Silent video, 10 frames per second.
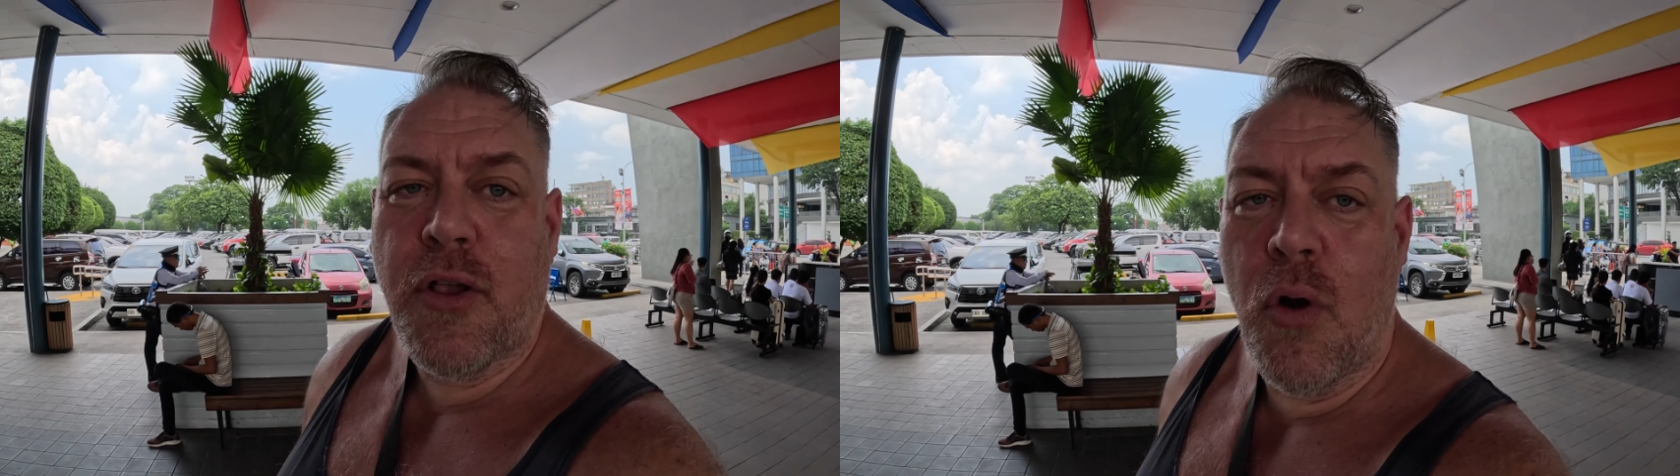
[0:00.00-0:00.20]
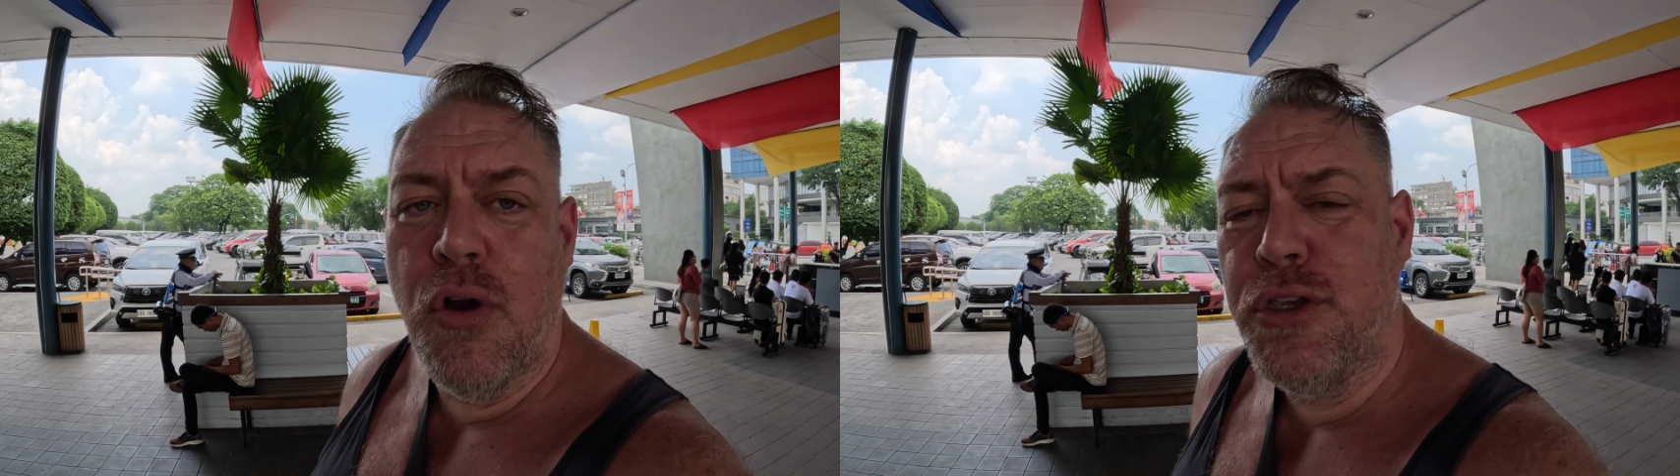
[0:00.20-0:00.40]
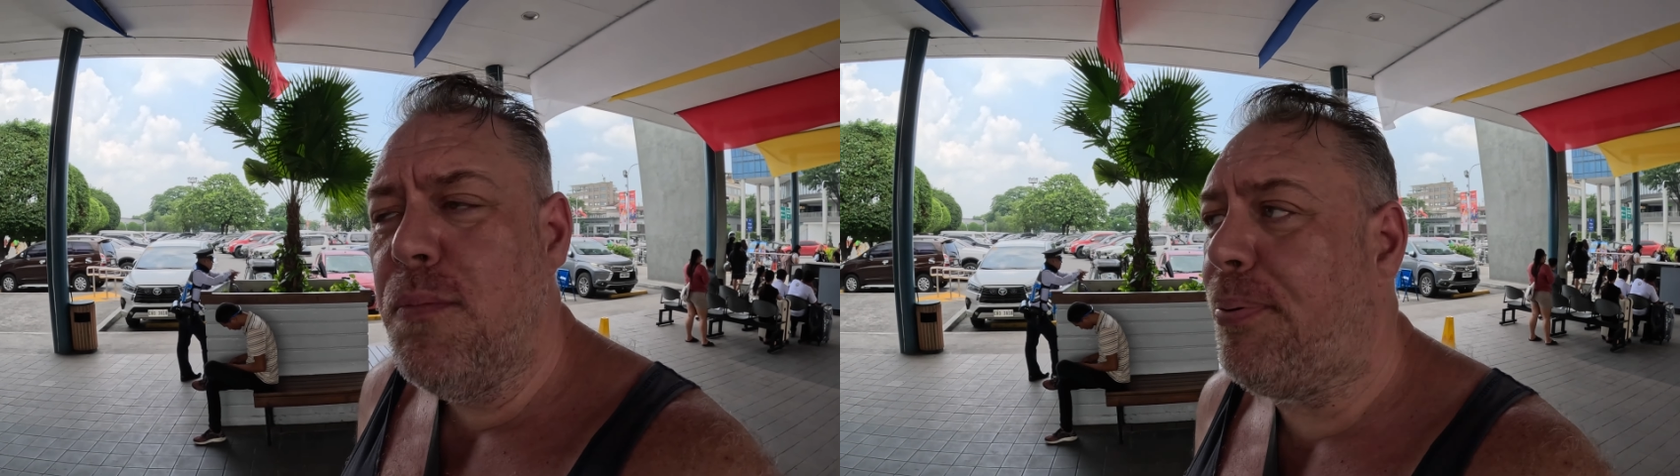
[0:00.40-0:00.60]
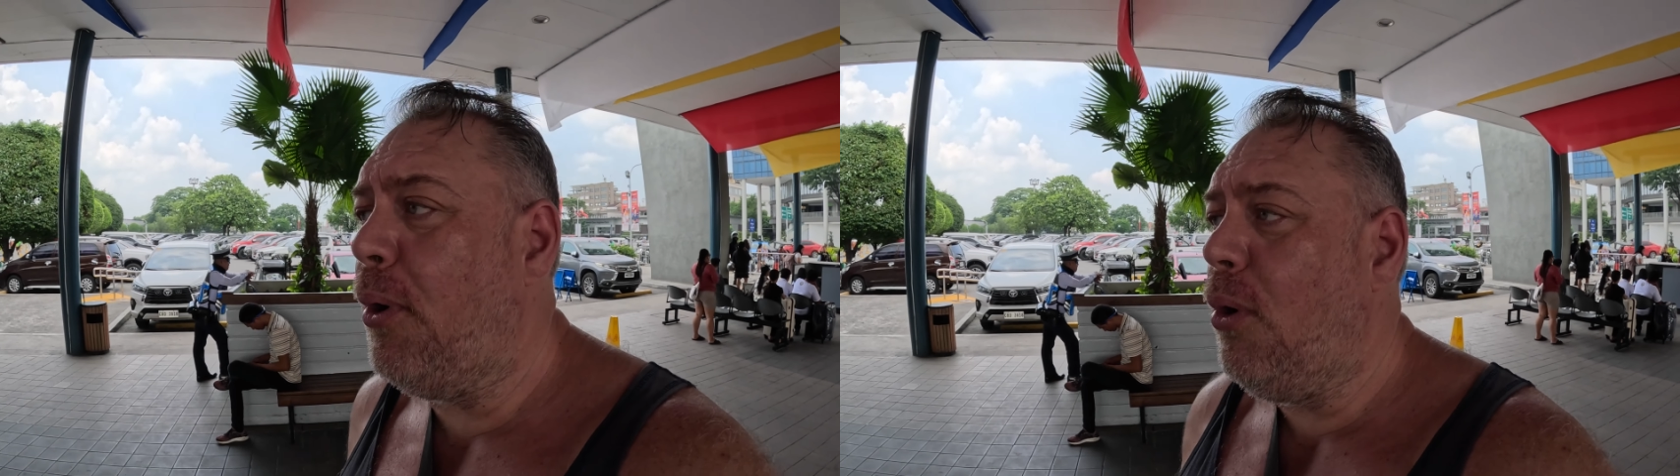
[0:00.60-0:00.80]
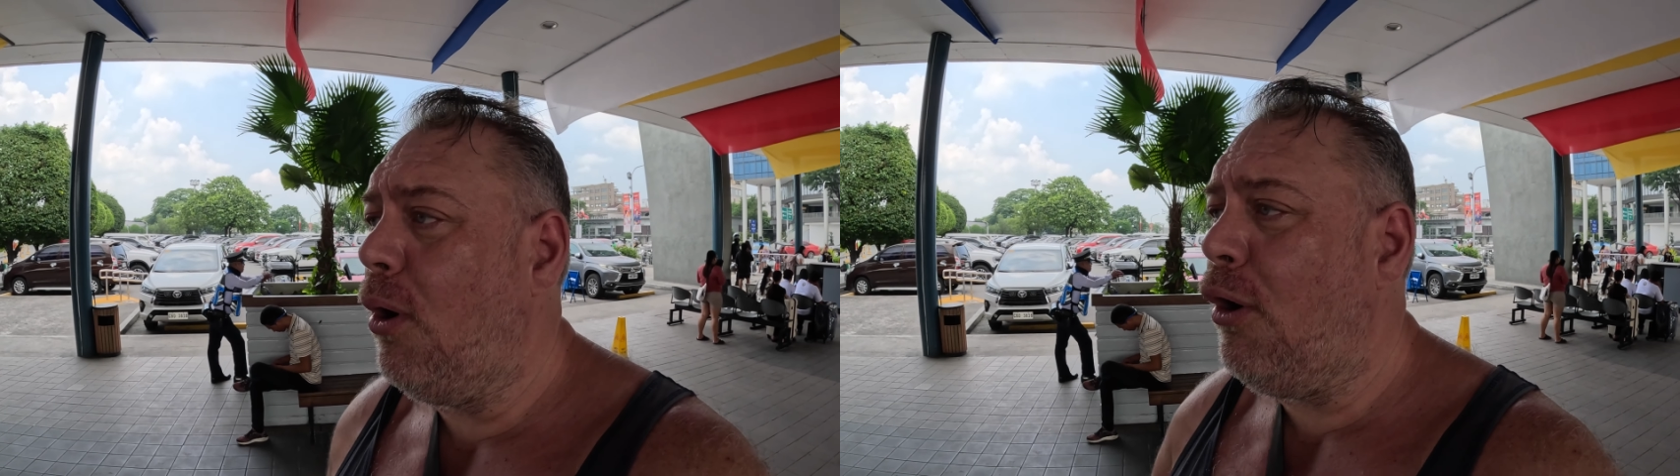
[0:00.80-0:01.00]
oh, you
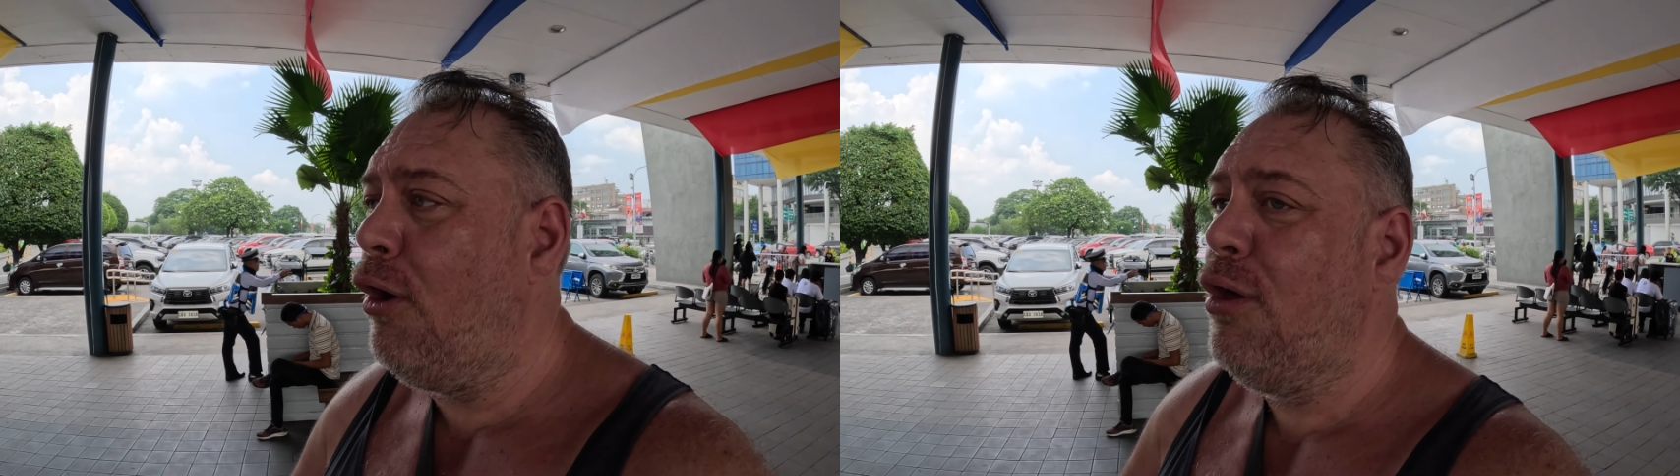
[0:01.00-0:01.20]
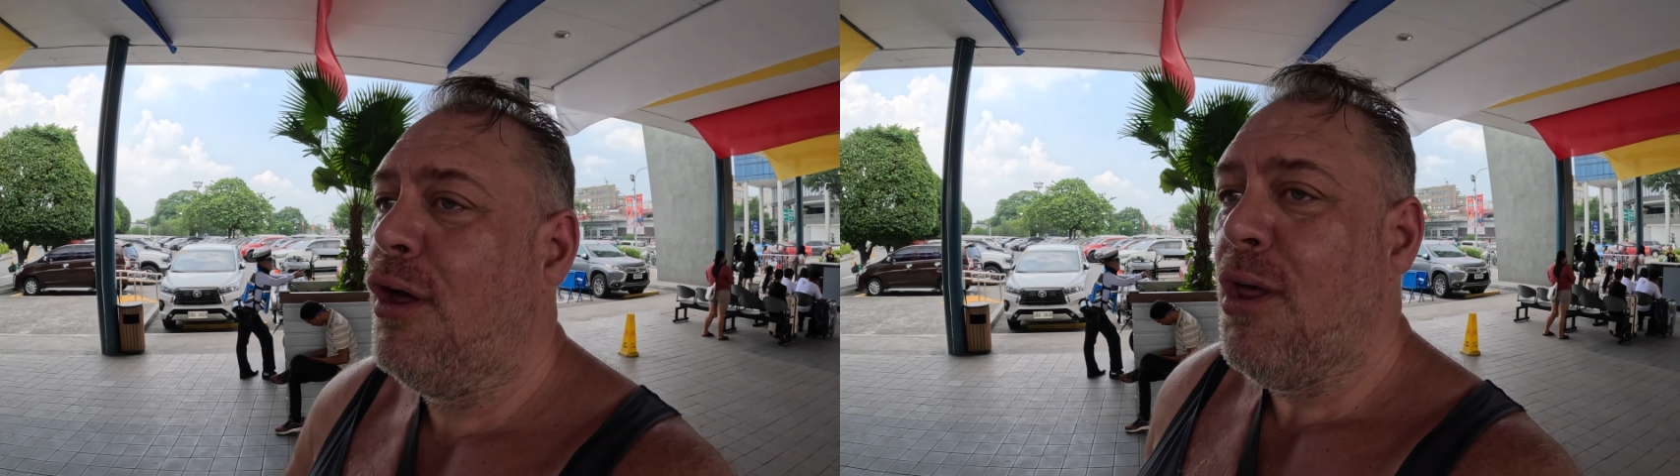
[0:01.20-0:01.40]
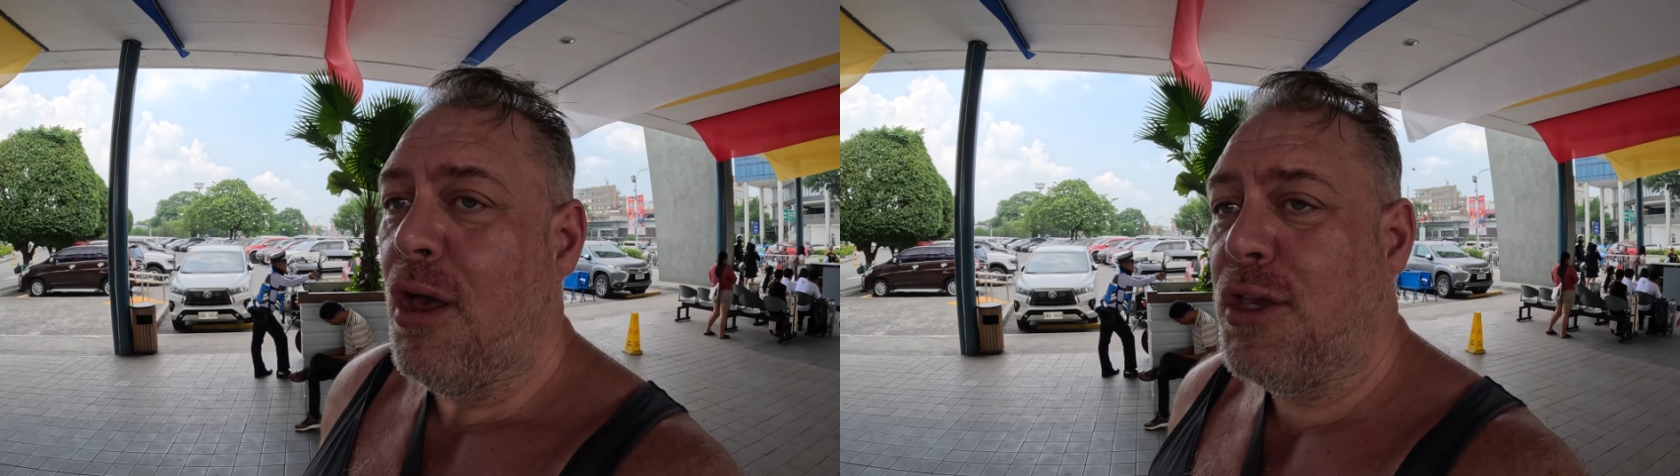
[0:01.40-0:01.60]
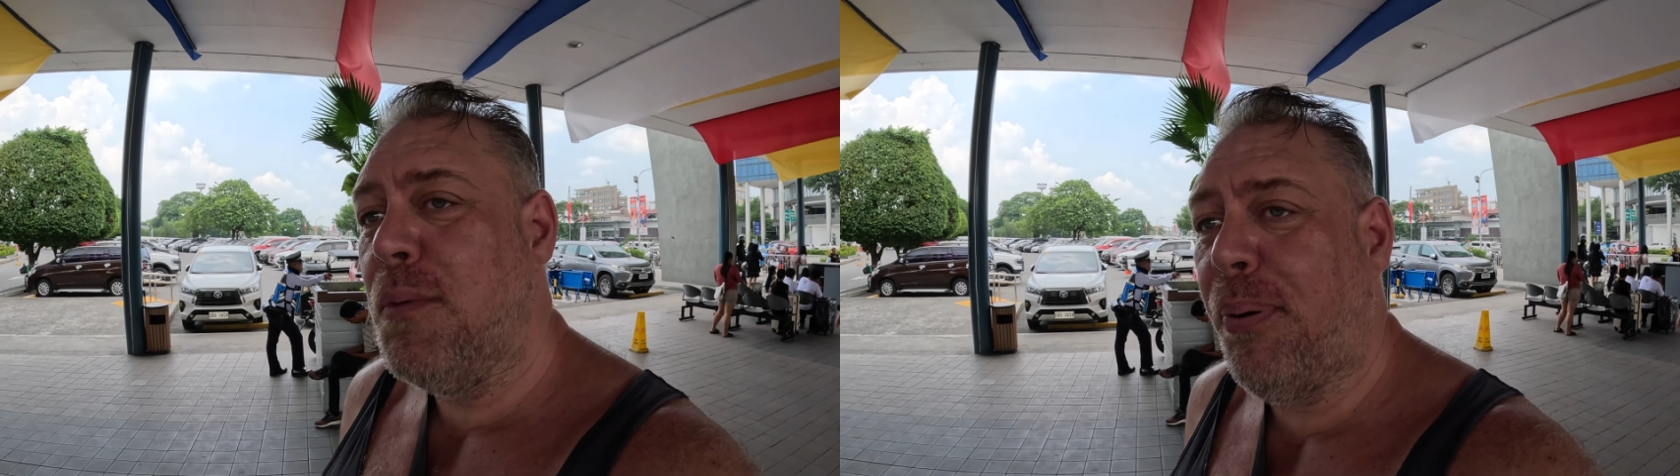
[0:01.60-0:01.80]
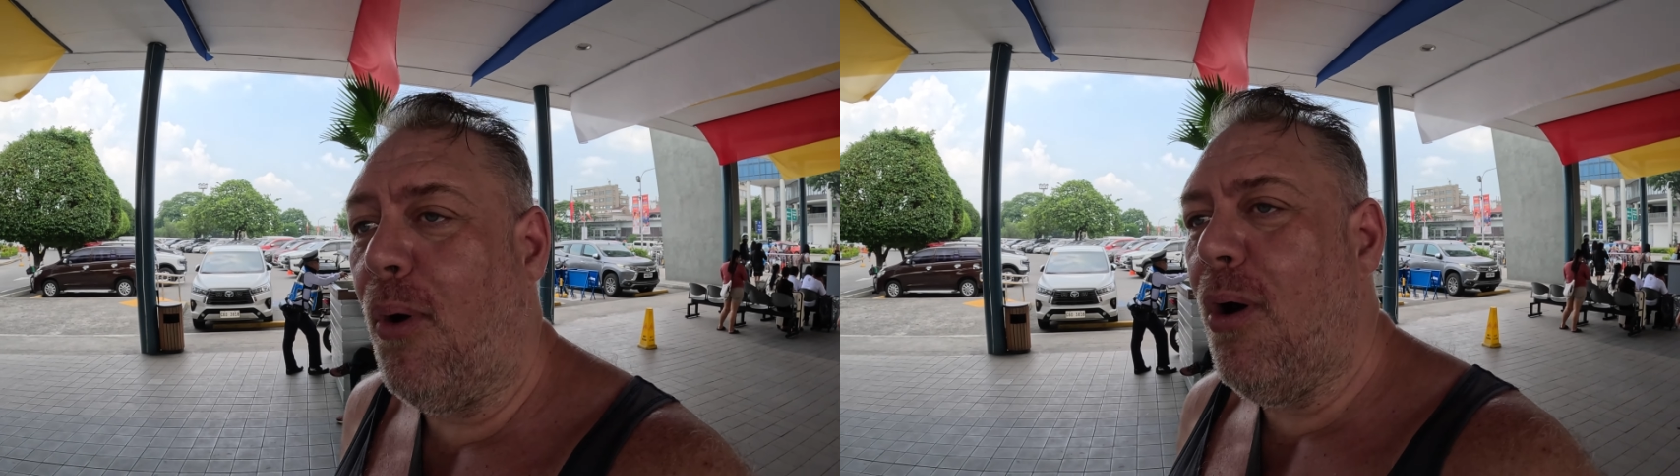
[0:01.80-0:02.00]
poor, are you
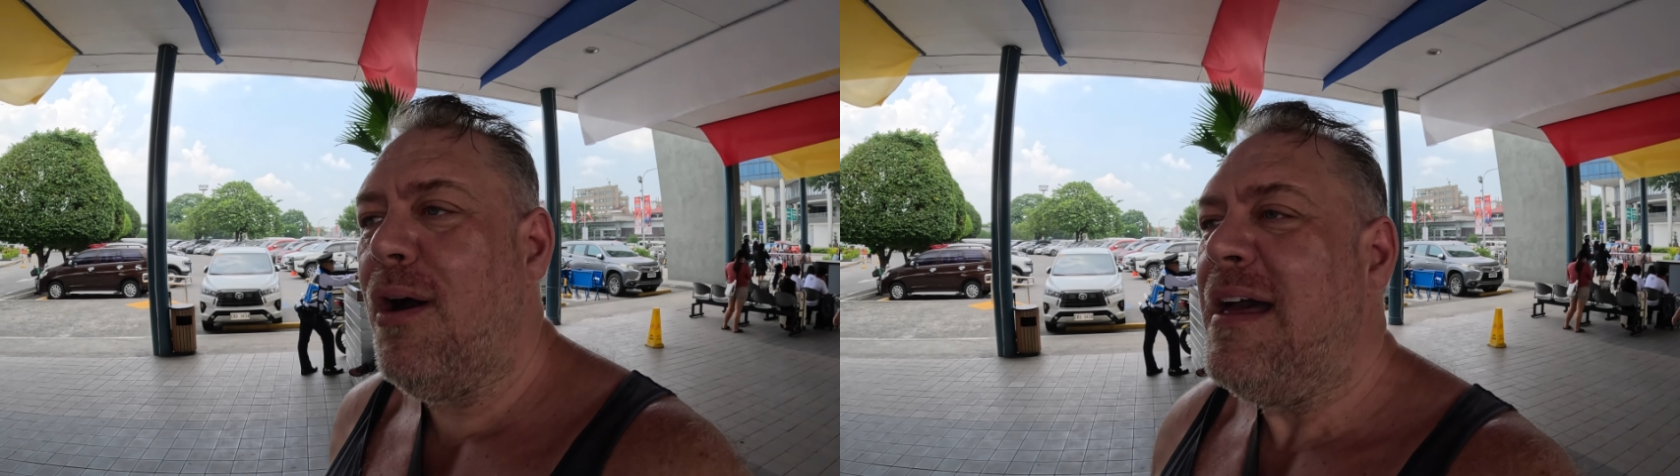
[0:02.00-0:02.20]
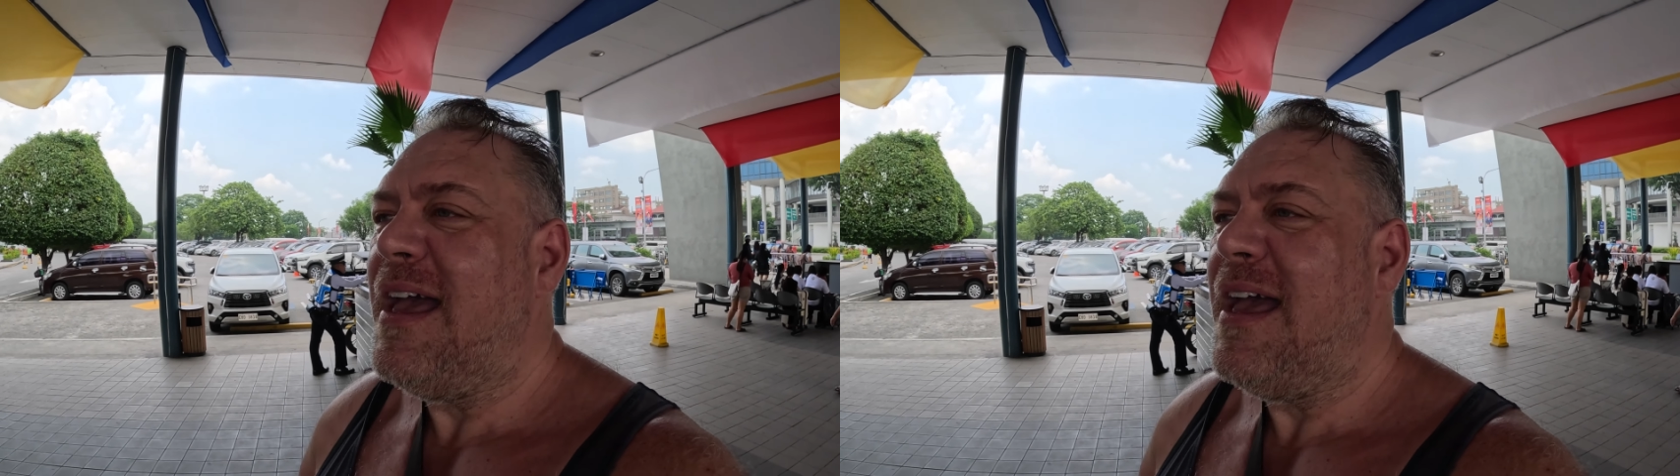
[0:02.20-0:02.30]
poor?